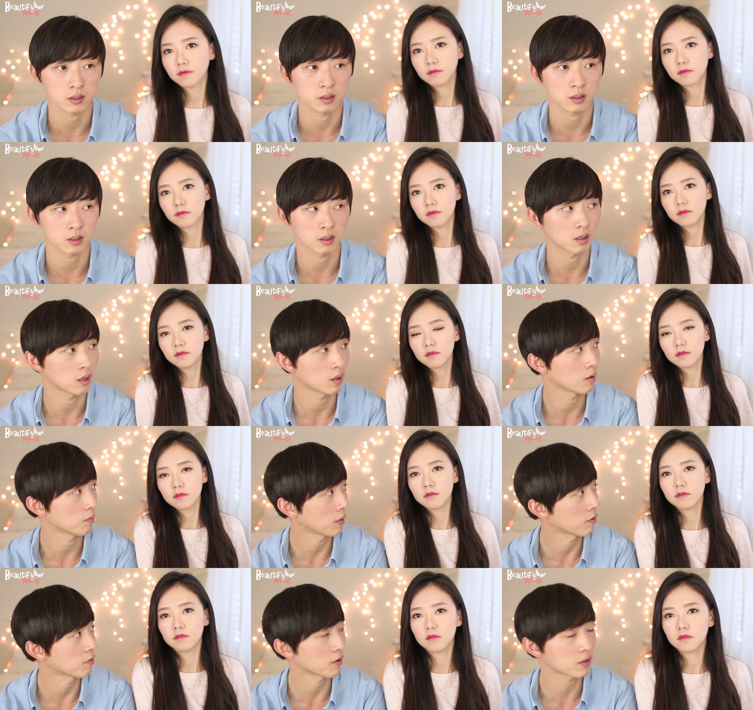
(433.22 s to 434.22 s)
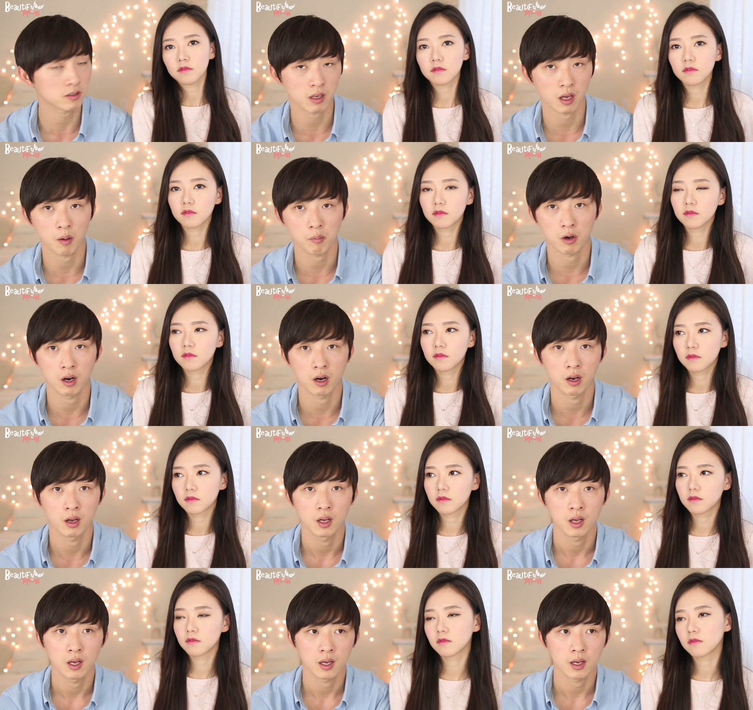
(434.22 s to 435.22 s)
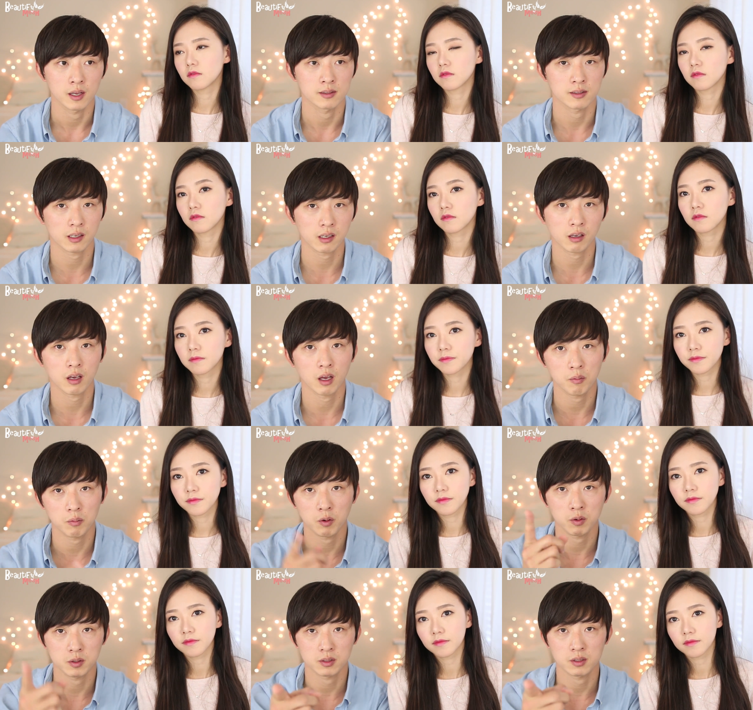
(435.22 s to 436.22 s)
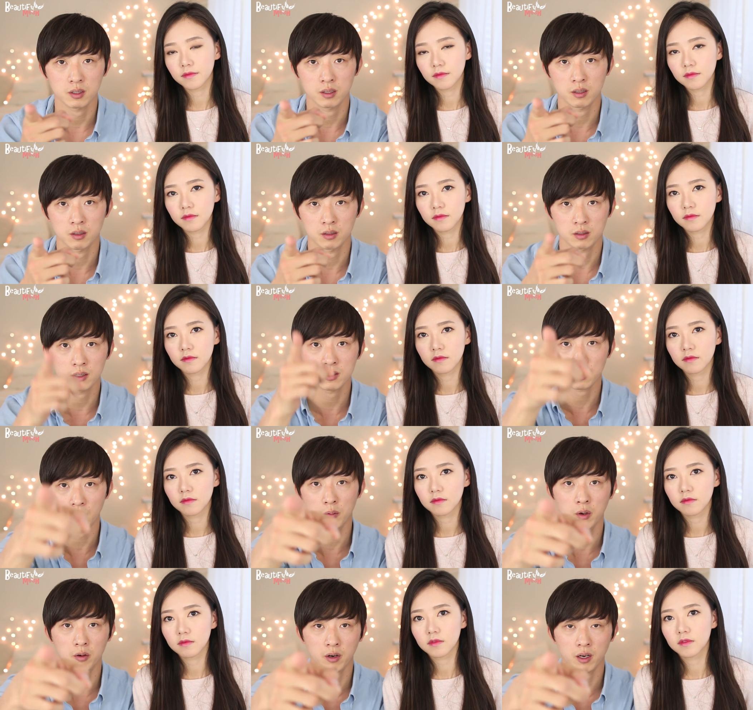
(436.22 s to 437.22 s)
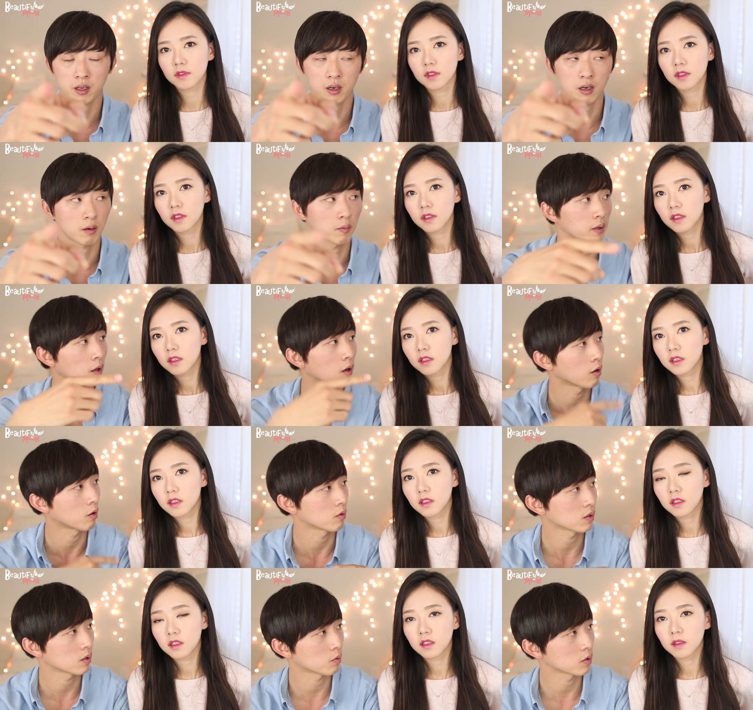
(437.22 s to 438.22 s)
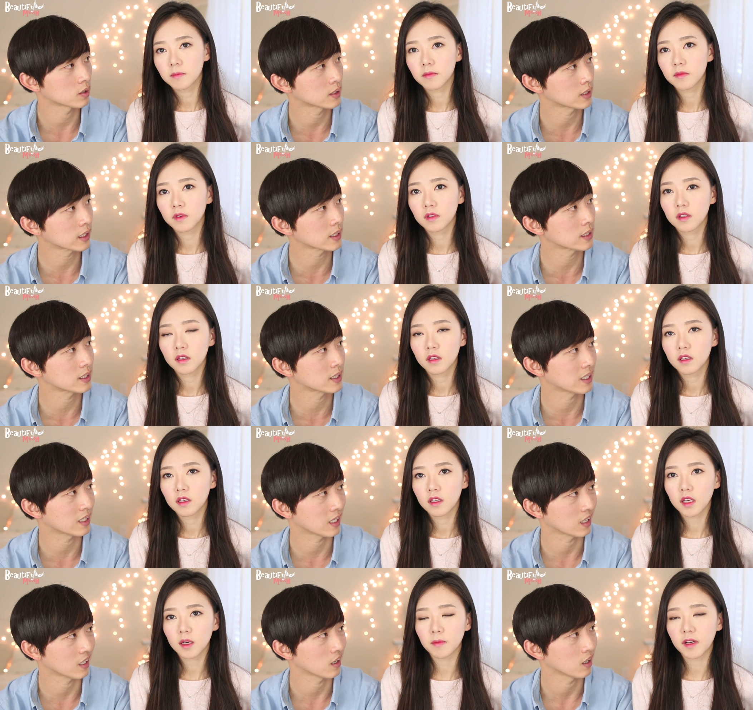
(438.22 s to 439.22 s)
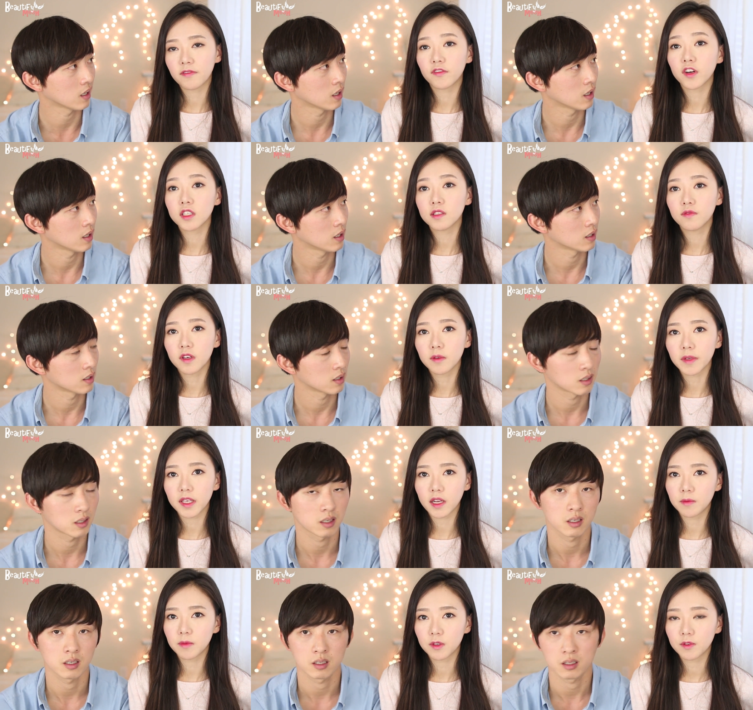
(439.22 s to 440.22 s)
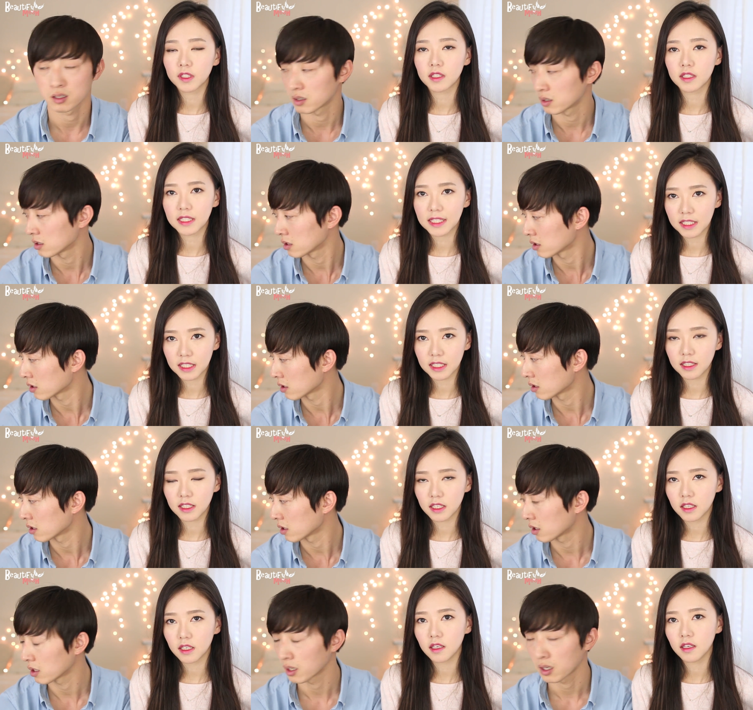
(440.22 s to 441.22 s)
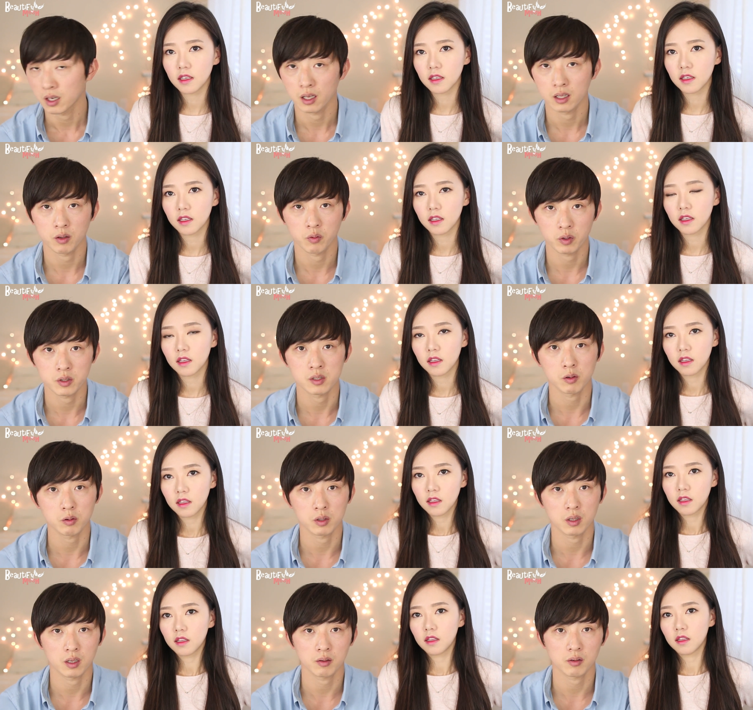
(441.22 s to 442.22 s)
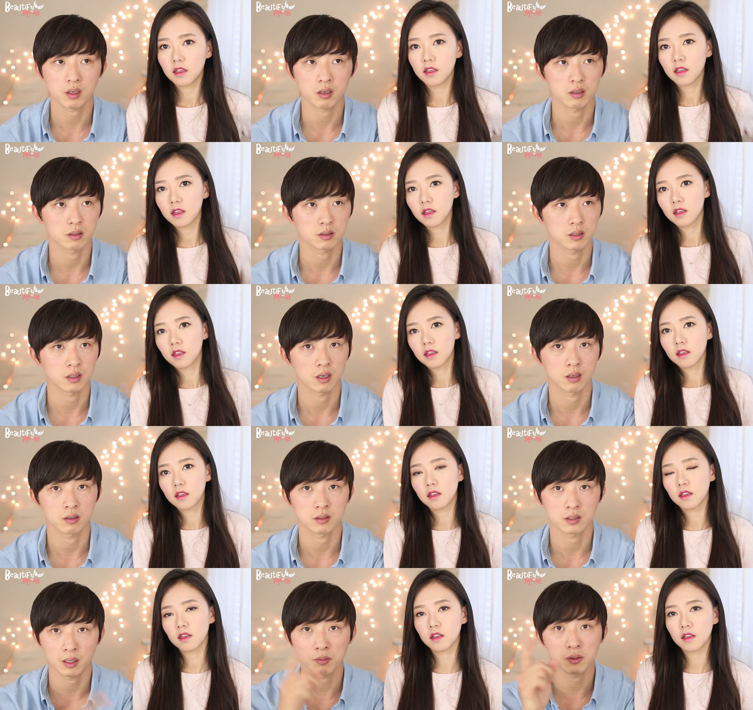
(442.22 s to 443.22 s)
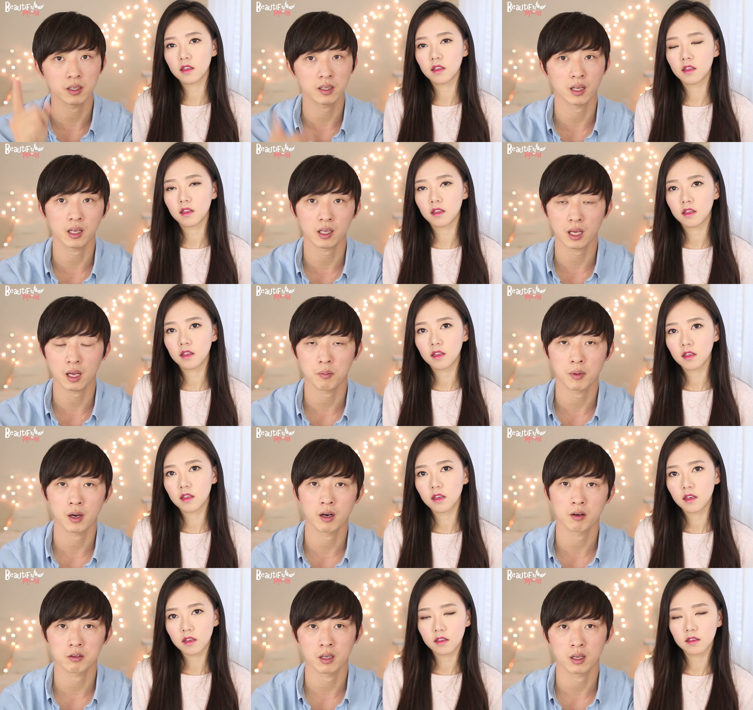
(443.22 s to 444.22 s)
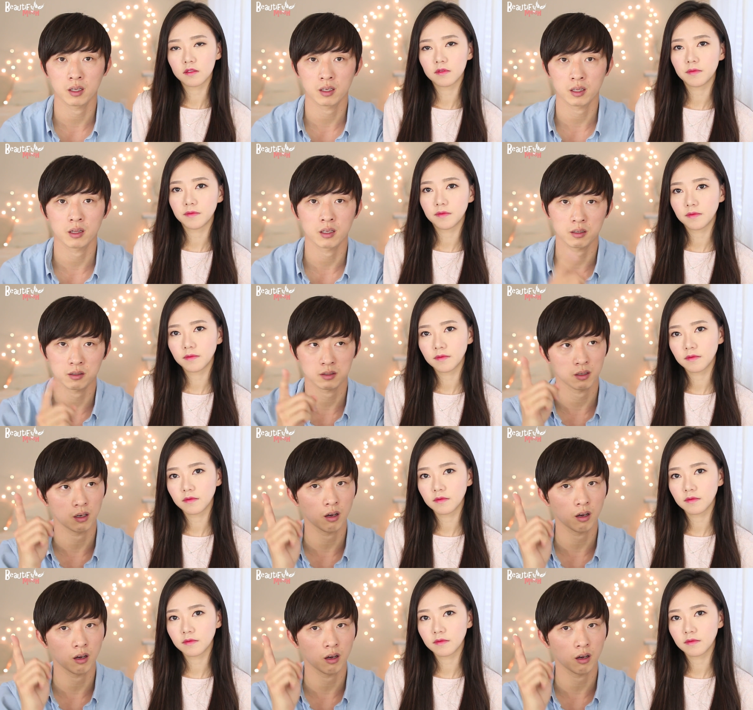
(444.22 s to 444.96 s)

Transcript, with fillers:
Speaker 1: as uh, my first camera, and second camera was the this camera right here. I mean, no, it was 60D. Yeah,
Speaker 2: my first filming camera was the 60D.
Speaker 1: And then we sold it because uh, 70D came out and it does